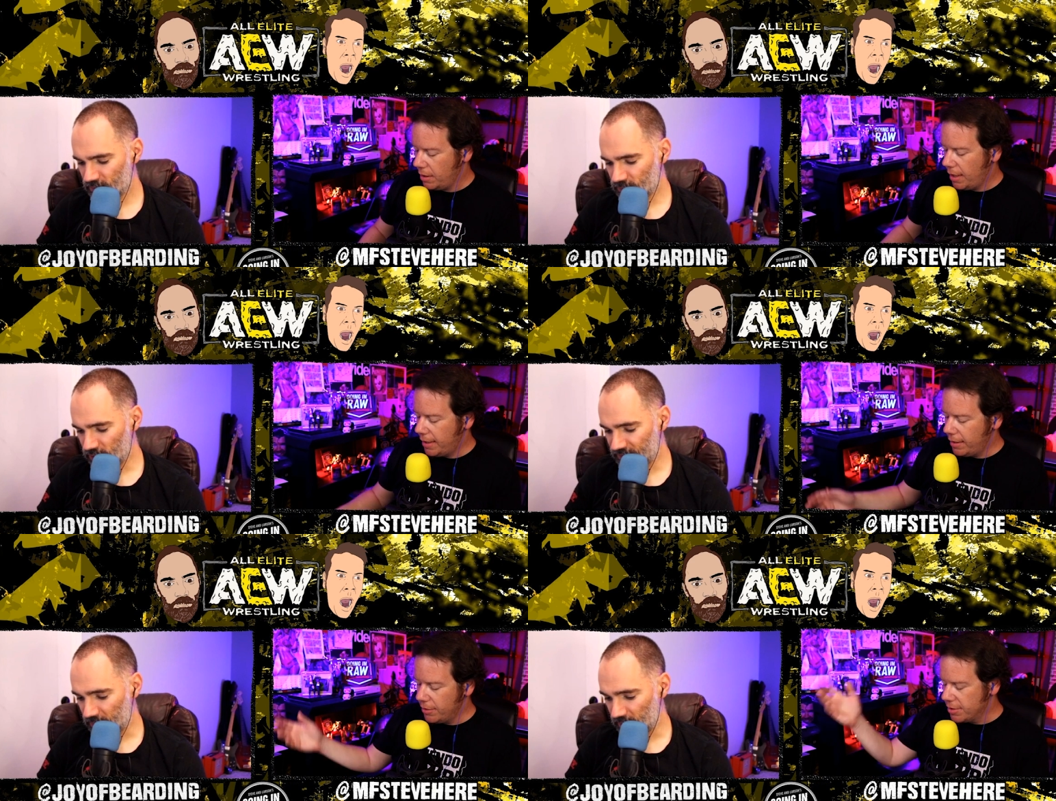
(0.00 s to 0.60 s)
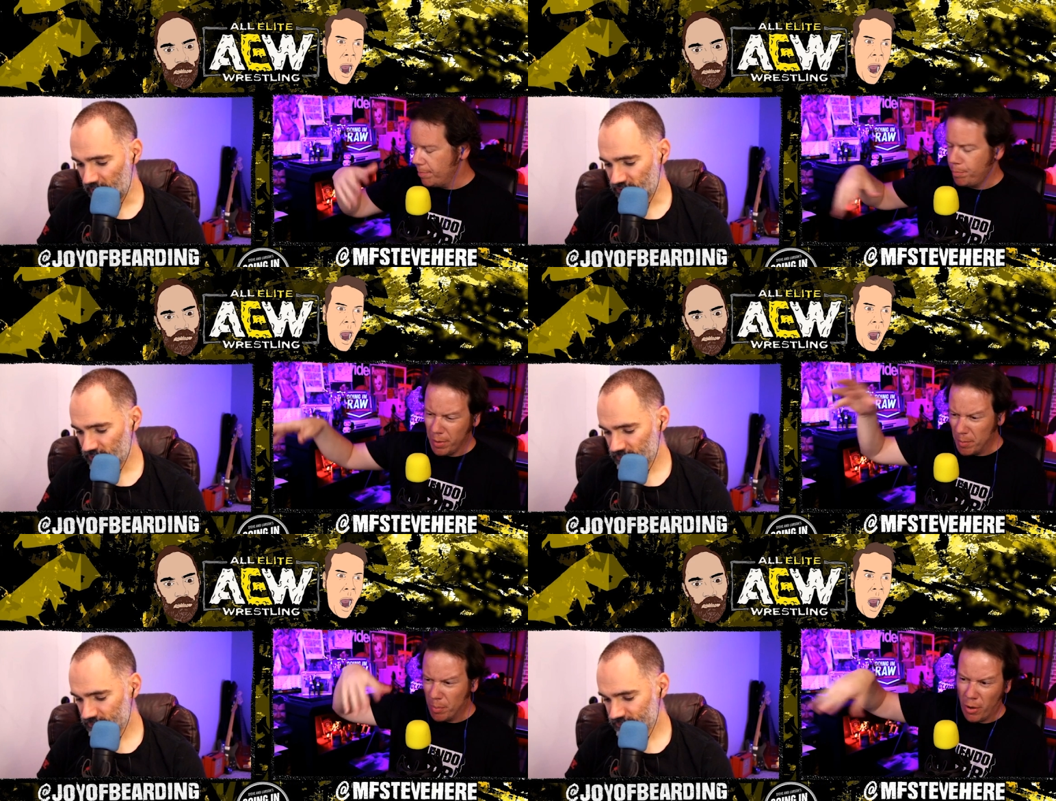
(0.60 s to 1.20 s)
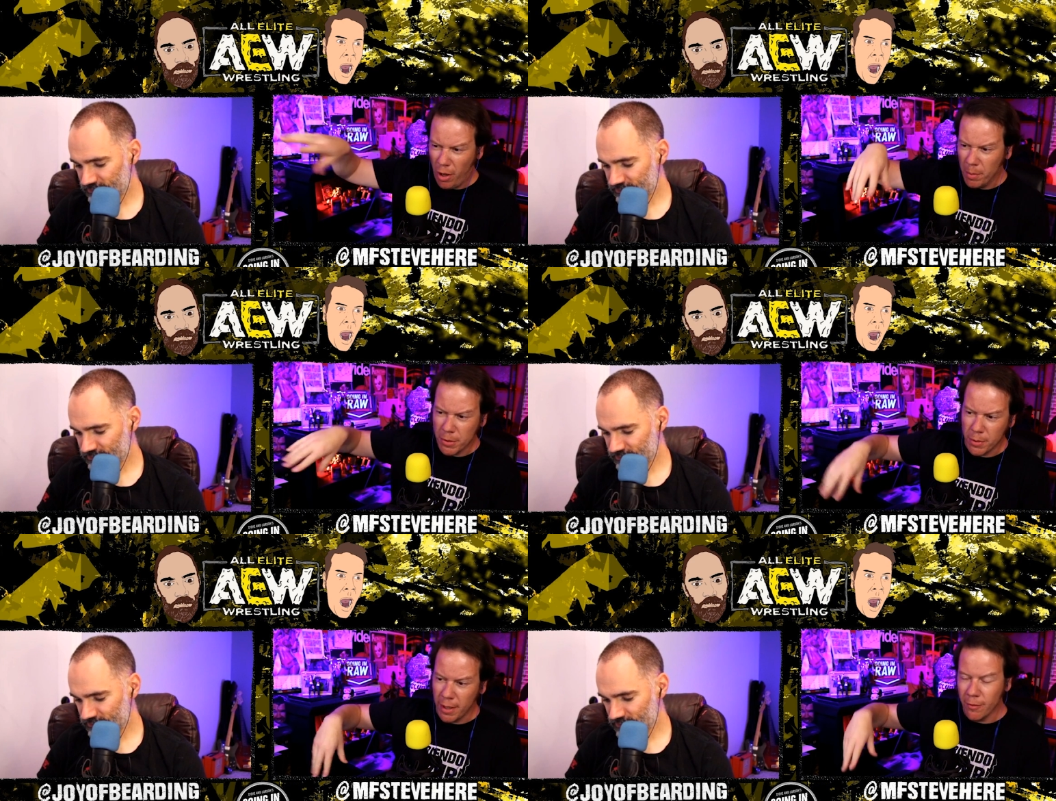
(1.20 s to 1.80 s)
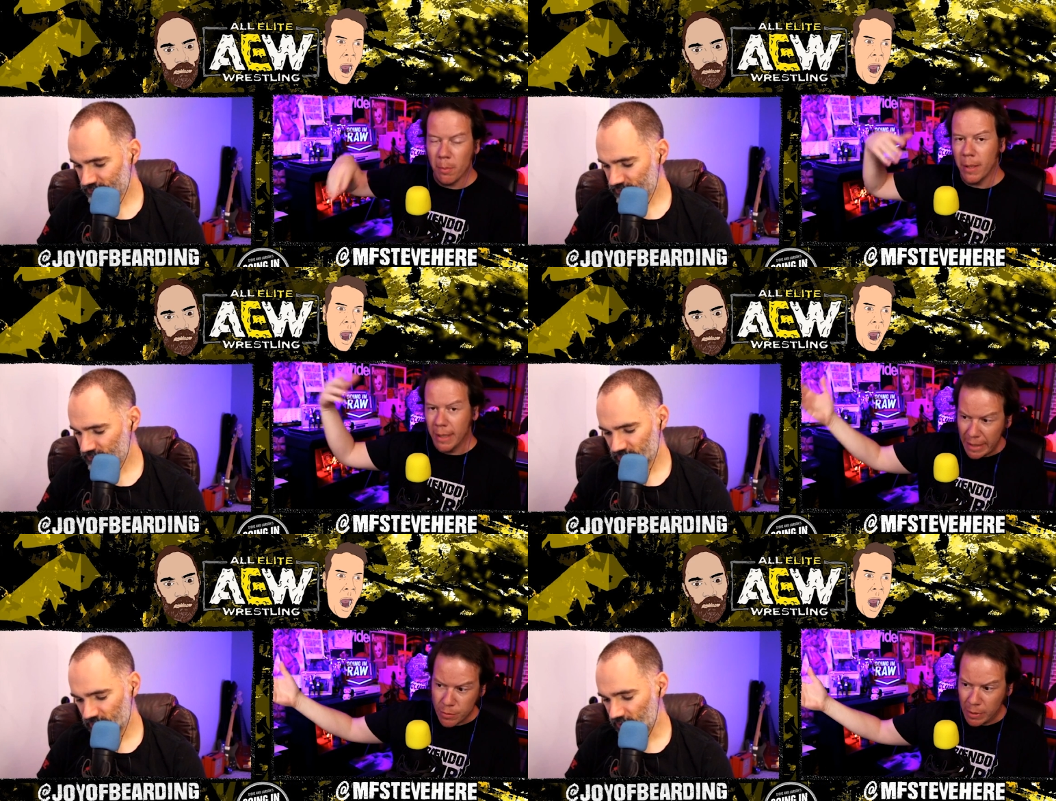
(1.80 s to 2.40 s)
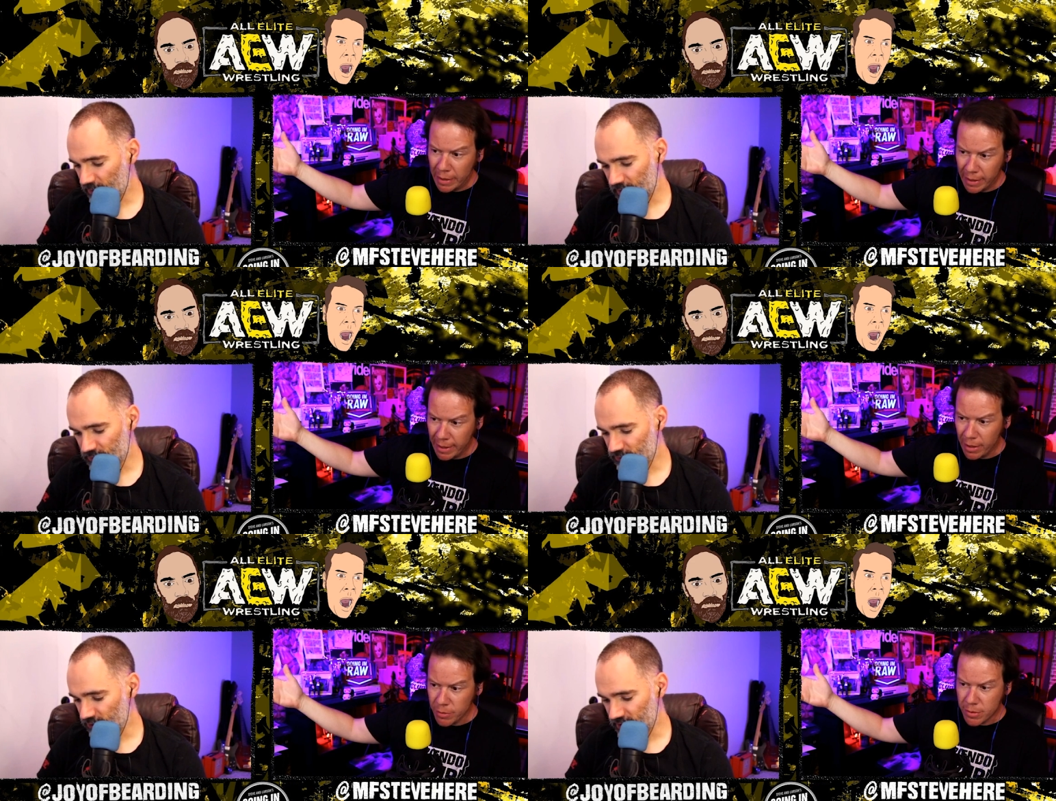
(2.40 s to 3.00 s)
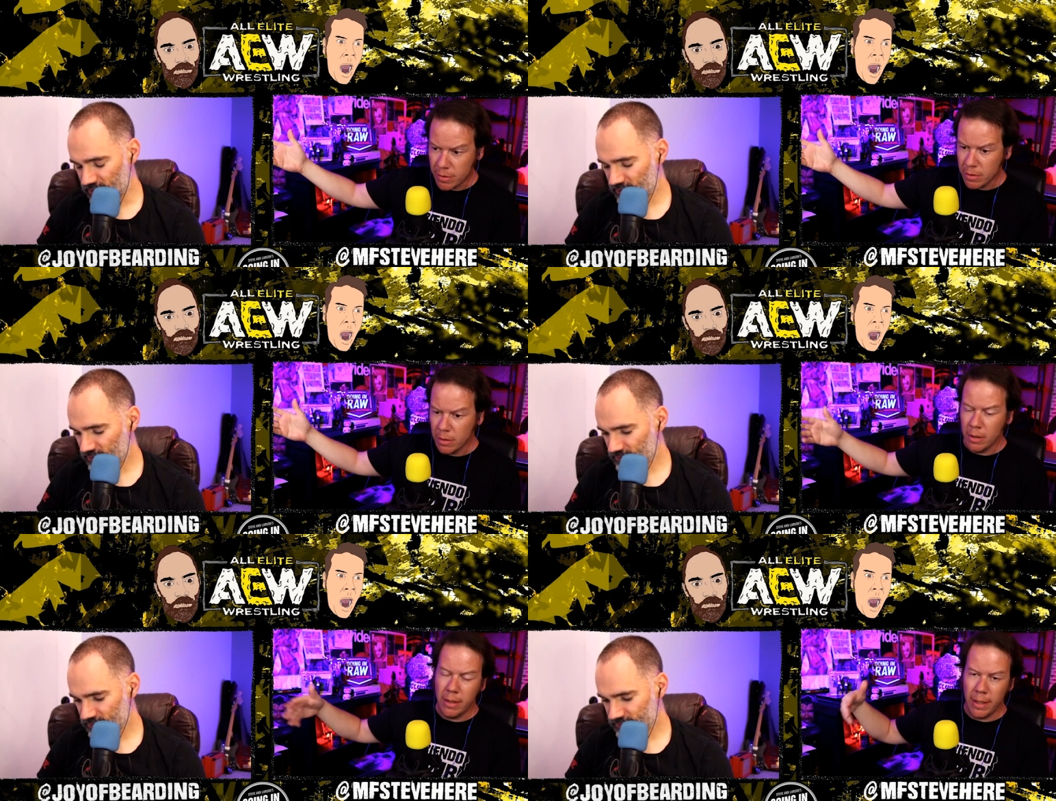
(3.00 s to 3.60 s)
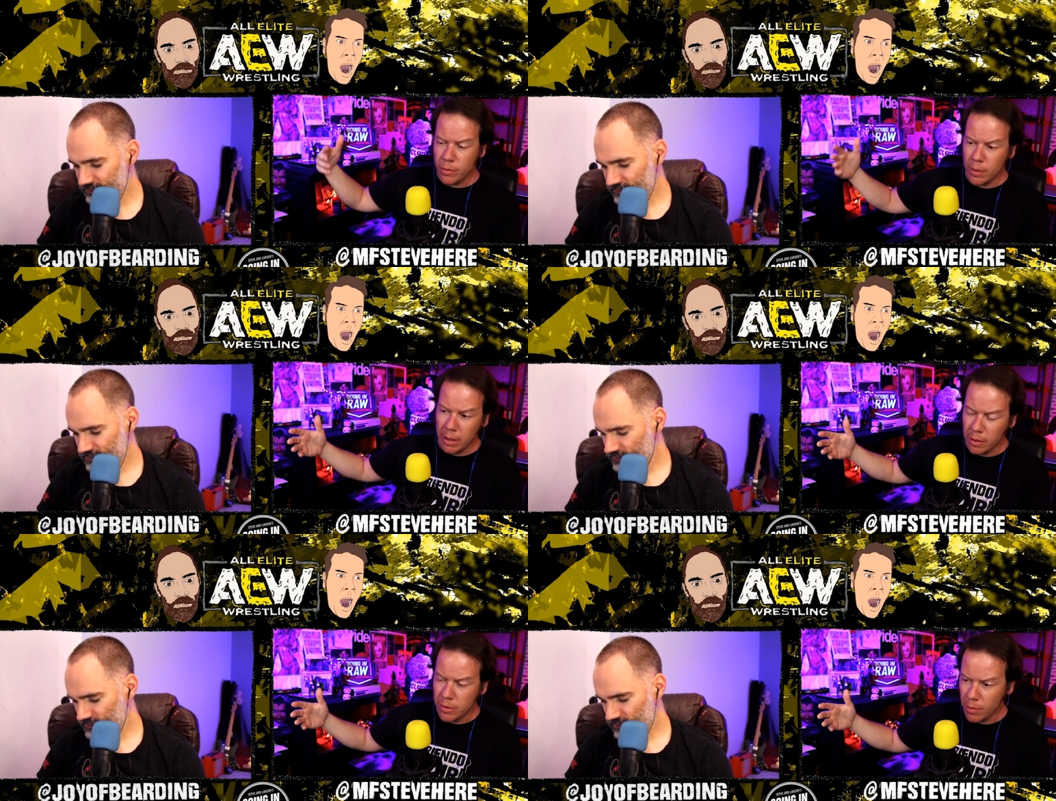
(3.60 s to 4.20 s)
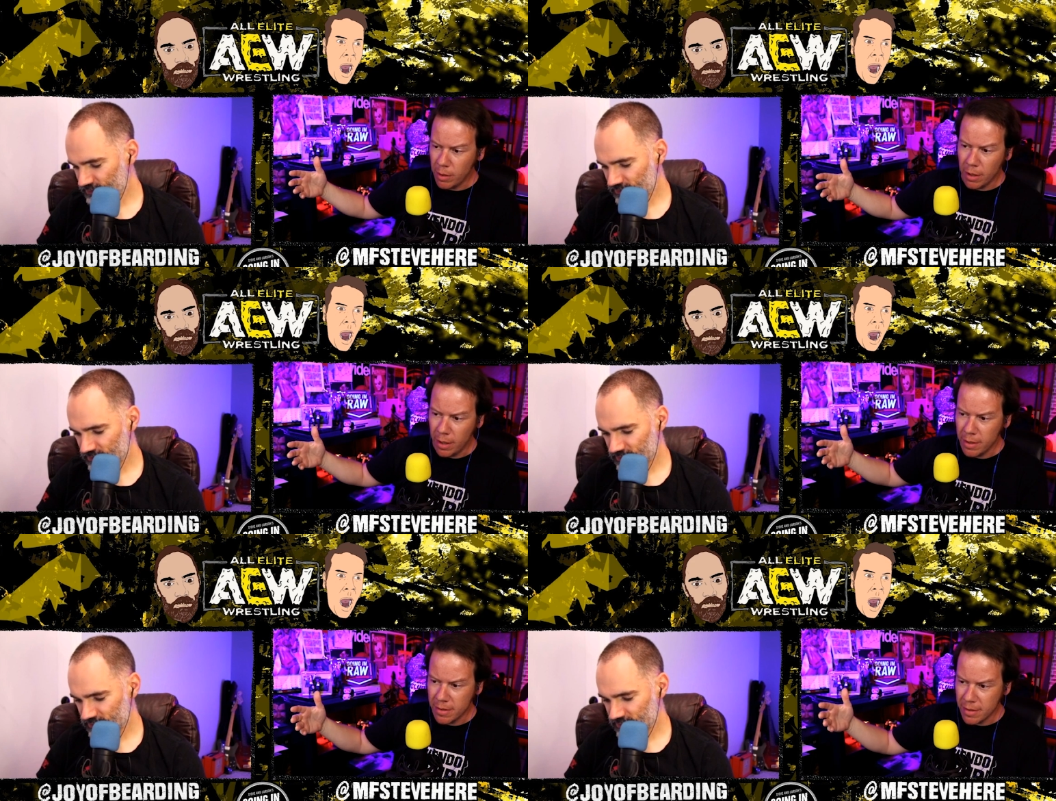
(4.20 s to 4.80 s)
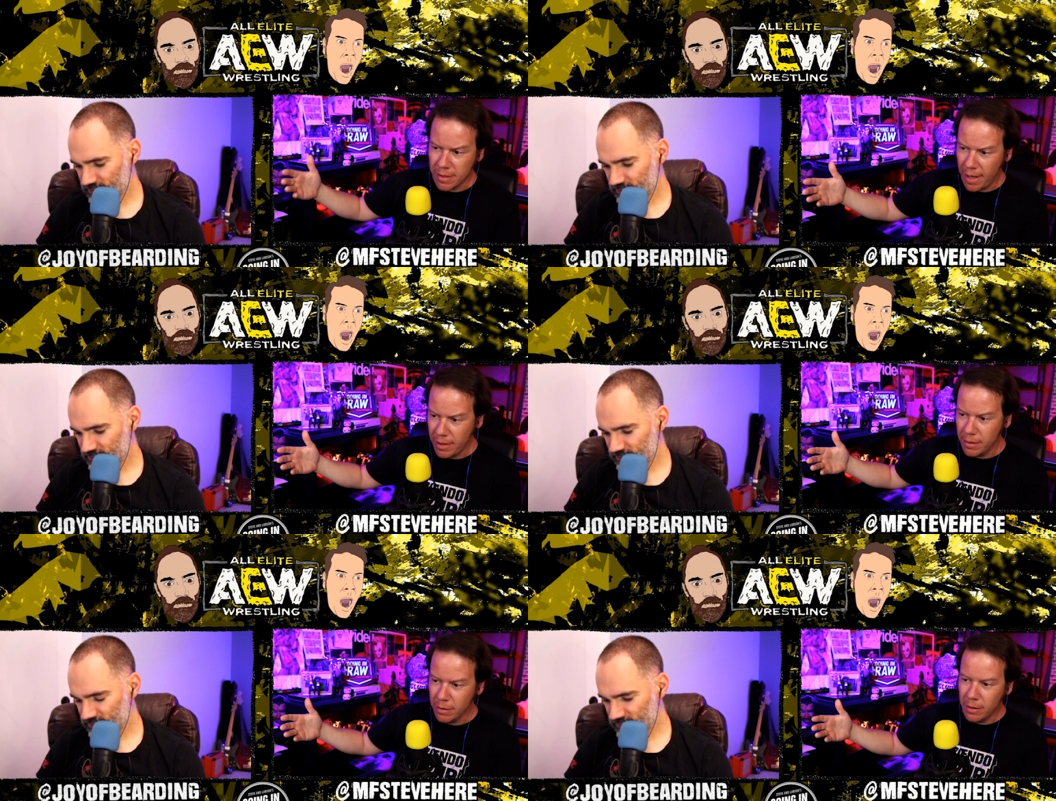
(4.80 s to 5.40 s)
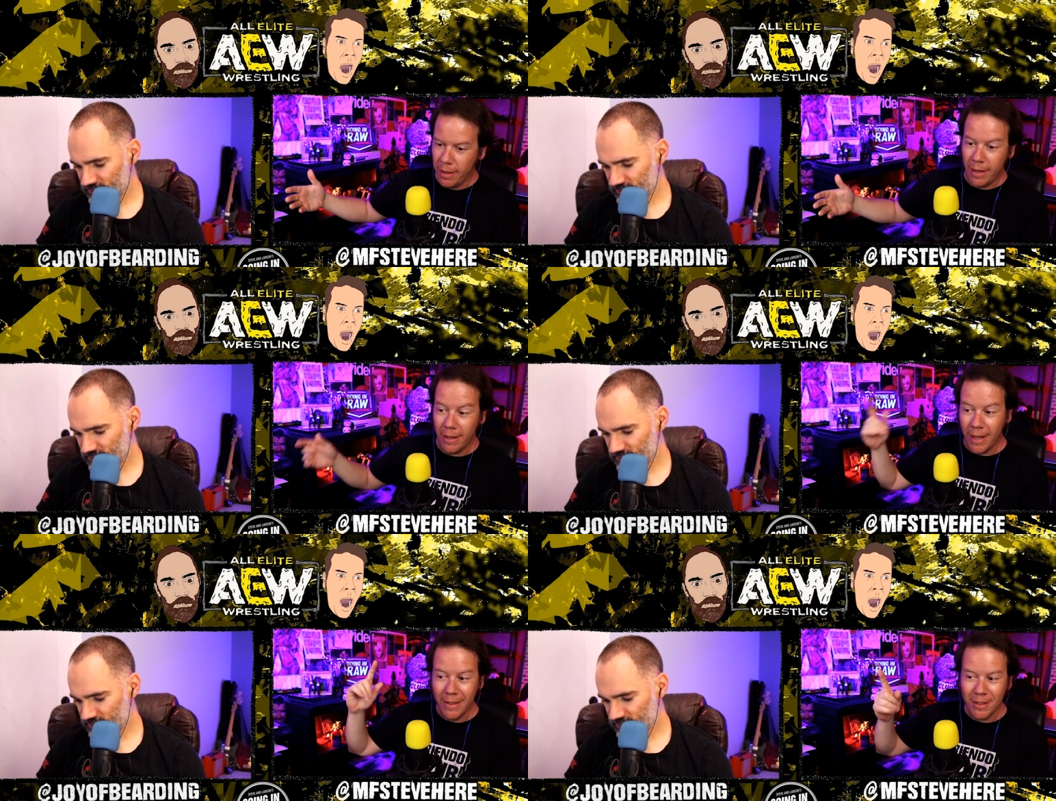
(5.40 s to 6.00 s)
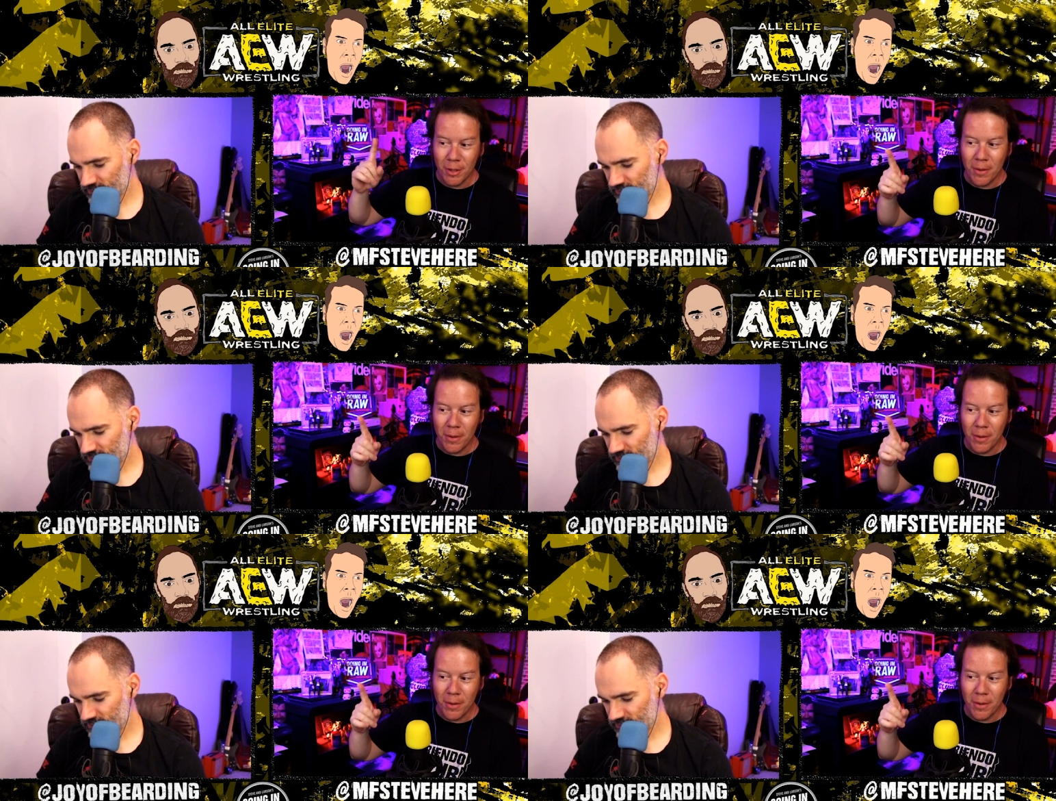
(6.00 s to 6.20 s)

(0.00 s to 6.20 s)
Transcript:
Speaker 1: Really and then there's a big brawl between everybody, and that's when oh, they man, announce. That's when they announce Tony Khan has decided. And I like that they're